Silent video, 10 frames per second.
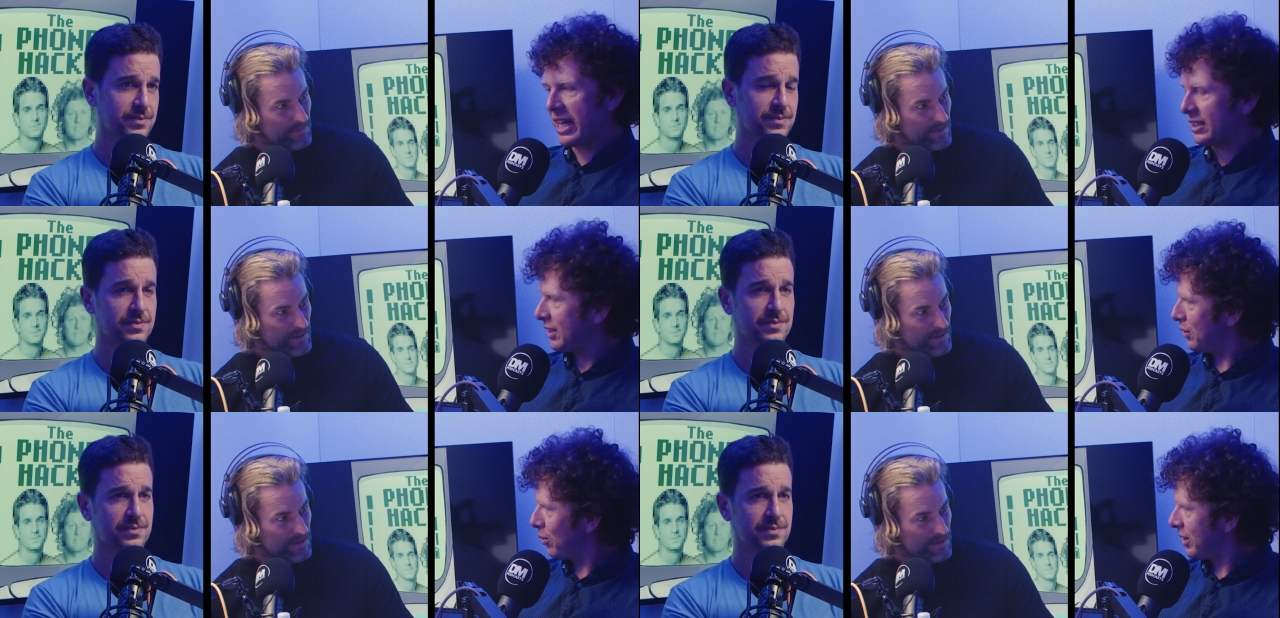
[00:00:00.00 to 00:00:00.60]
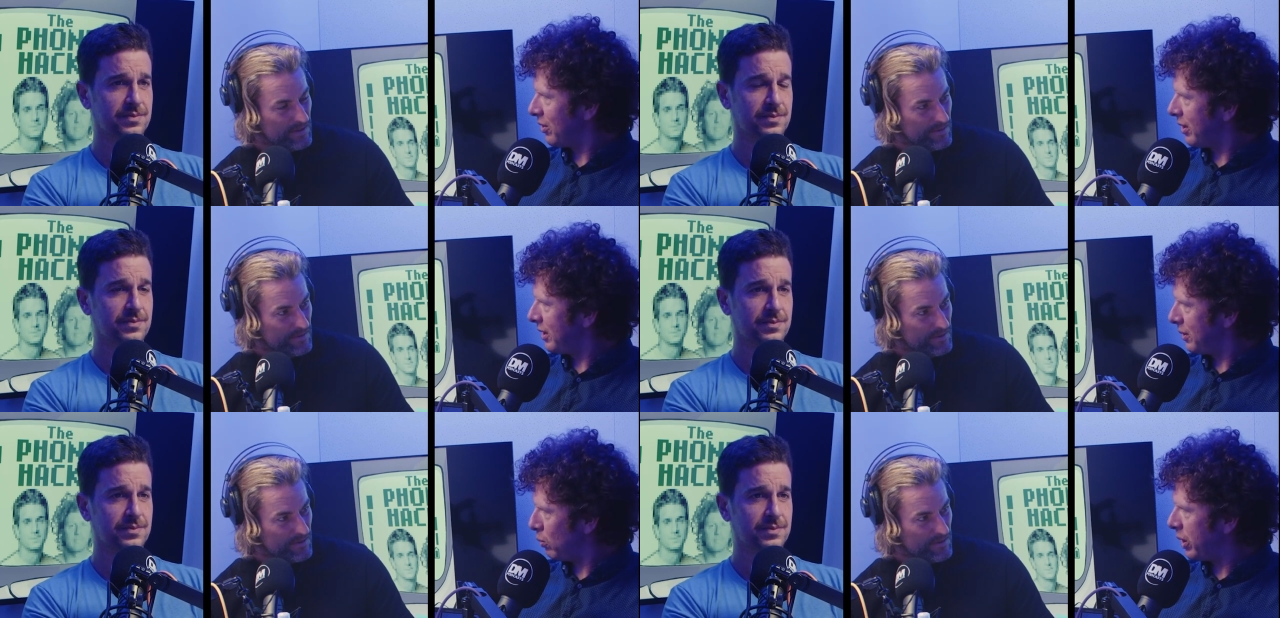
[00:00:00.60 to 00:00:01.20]
Speaker 1: fantastic
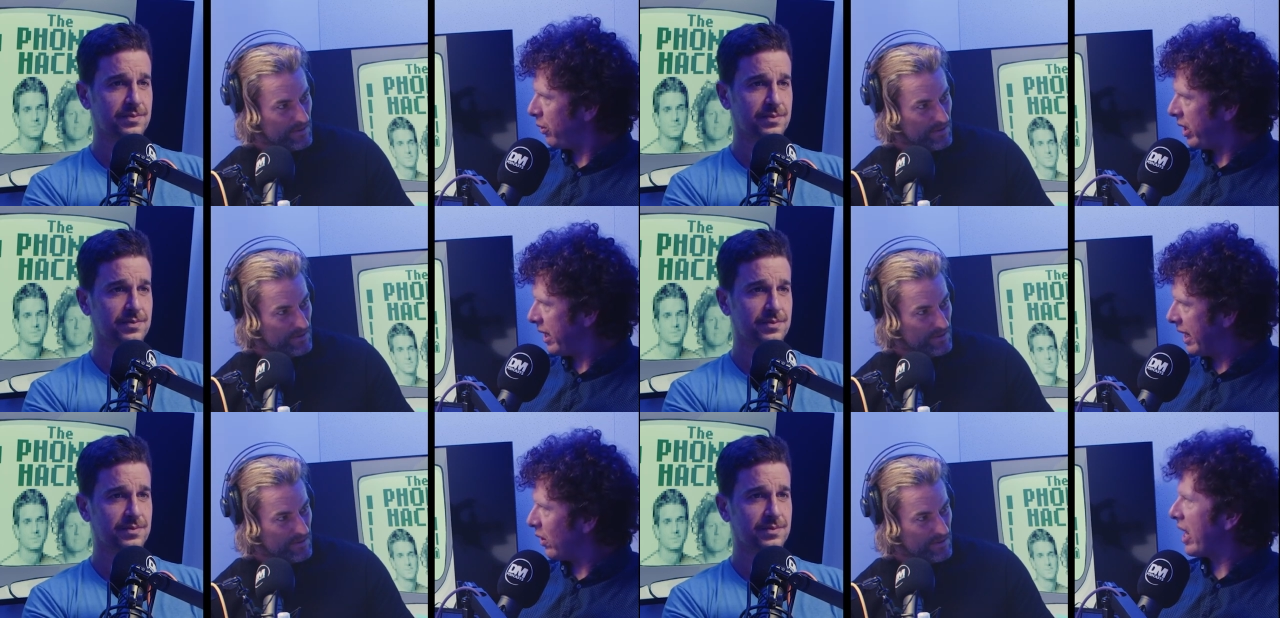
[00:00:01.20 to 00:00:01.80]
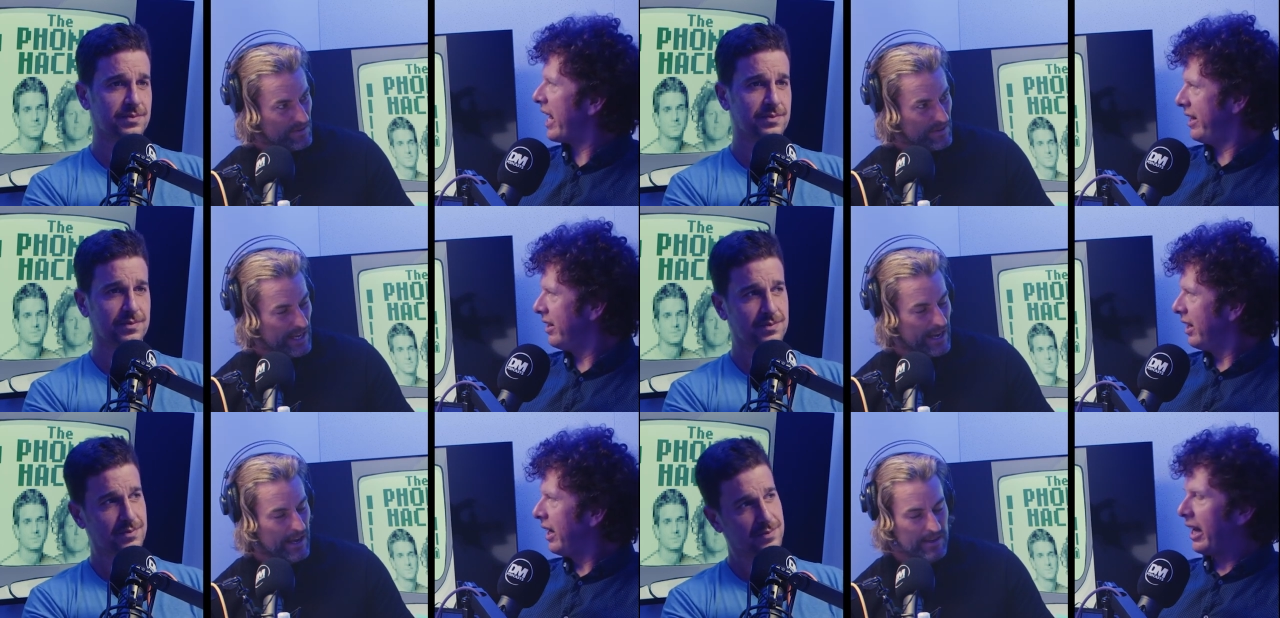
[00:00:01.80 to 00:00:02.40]
stories like this when you were in
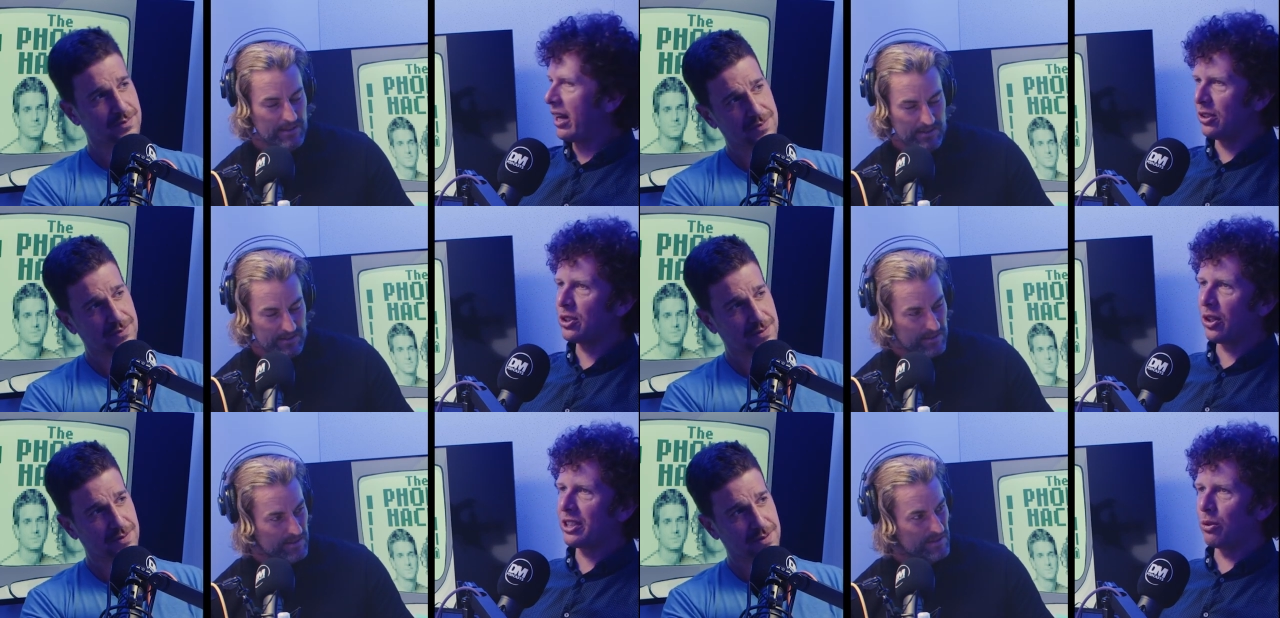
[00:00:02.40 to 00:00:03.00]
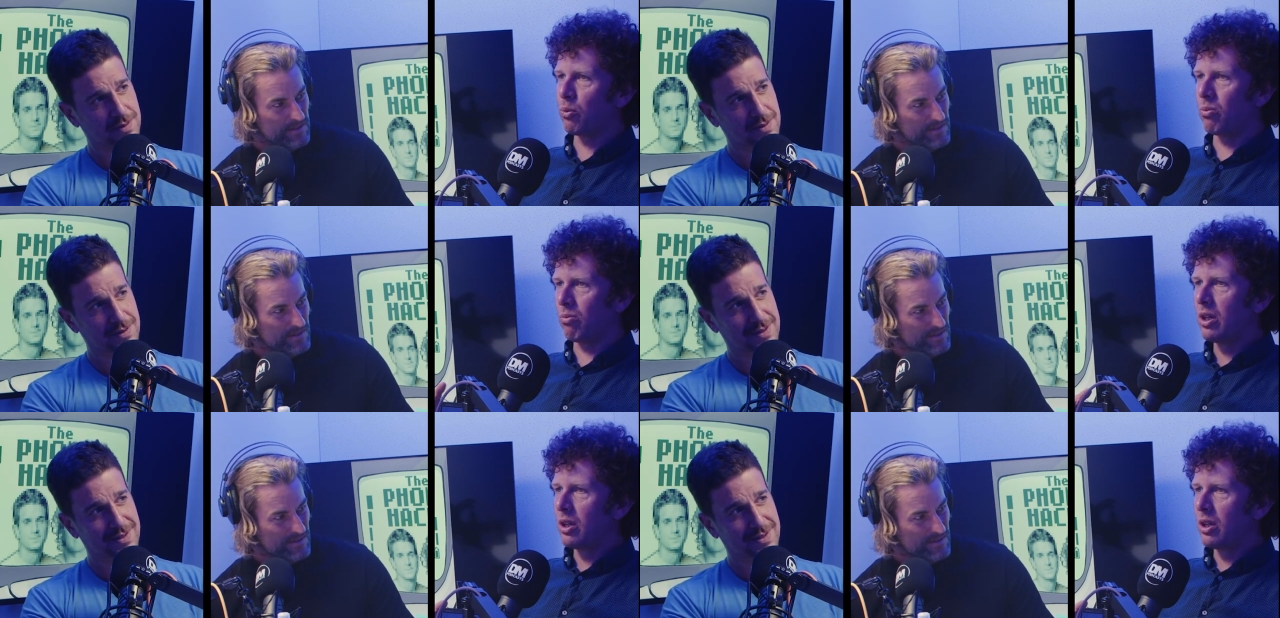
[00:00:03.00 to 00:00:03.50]
LA. Yeah, and I just like to